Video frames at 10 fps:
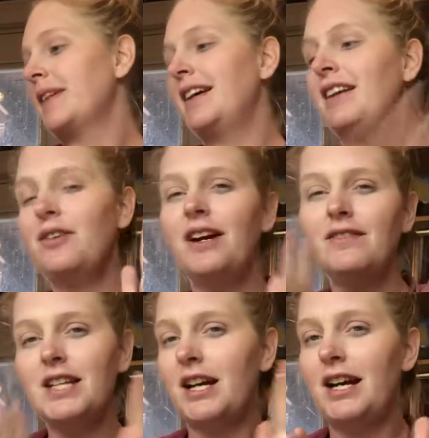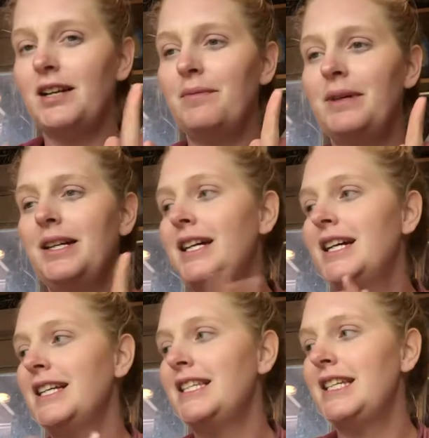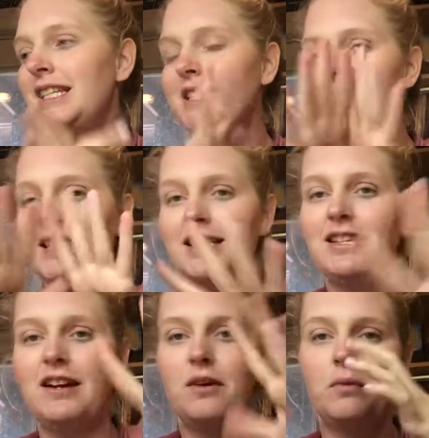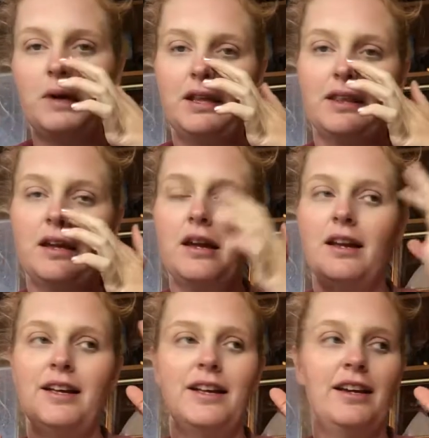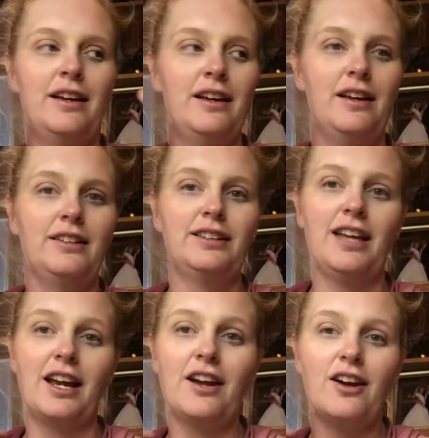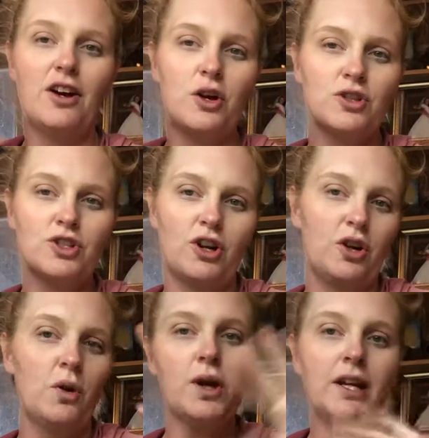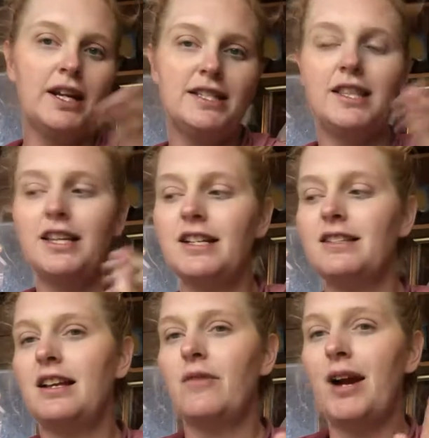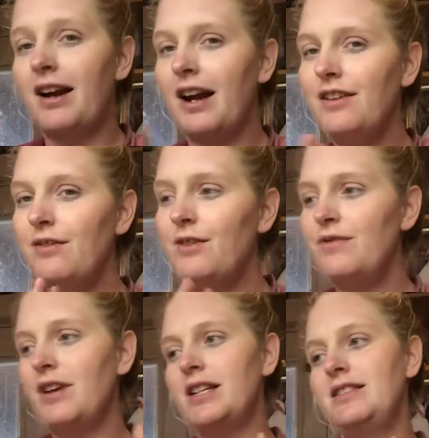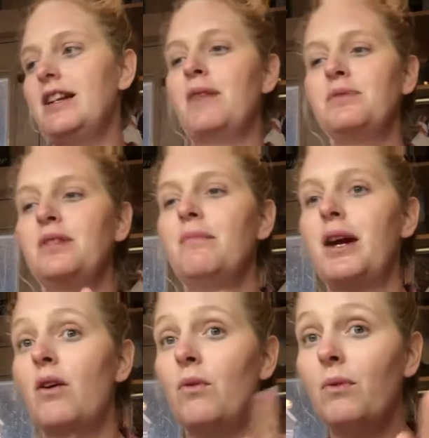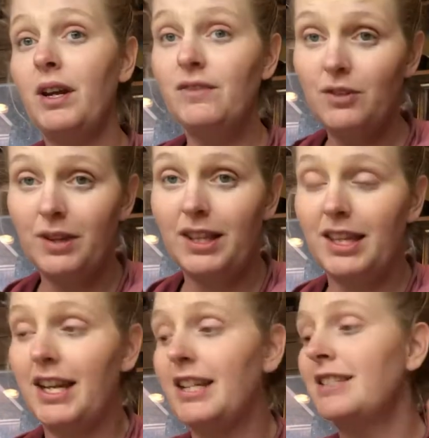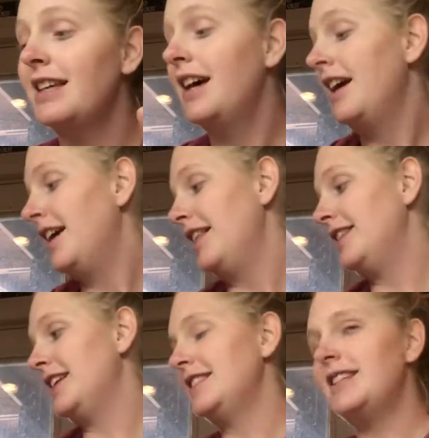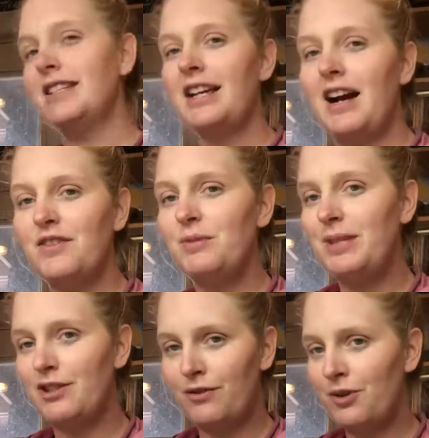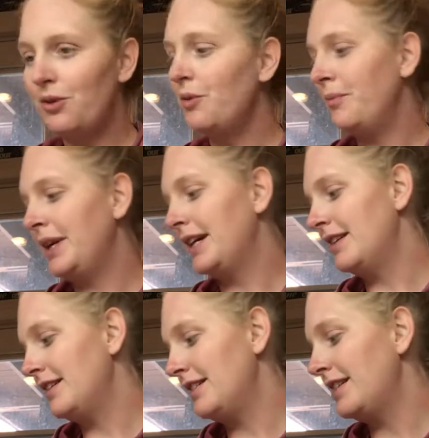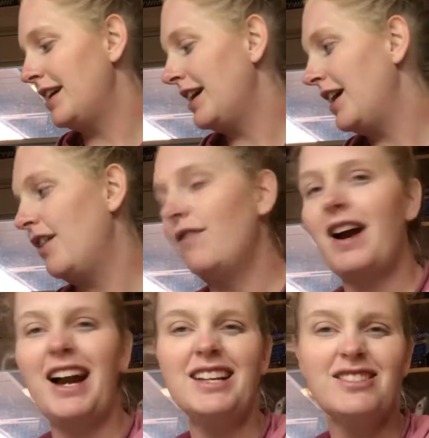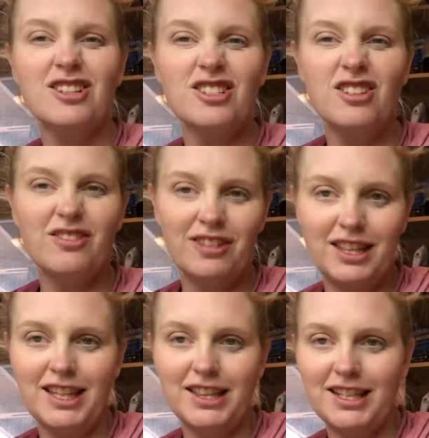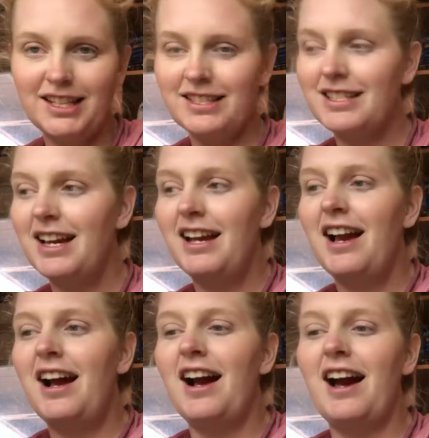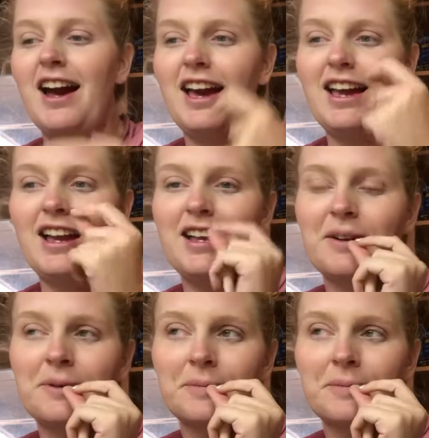and I don't have time to sit down with like certain organizing things. Anyway, I kind of have adapted my own way of doing things that doesn't have to be difficult because if I start to overthink things, I,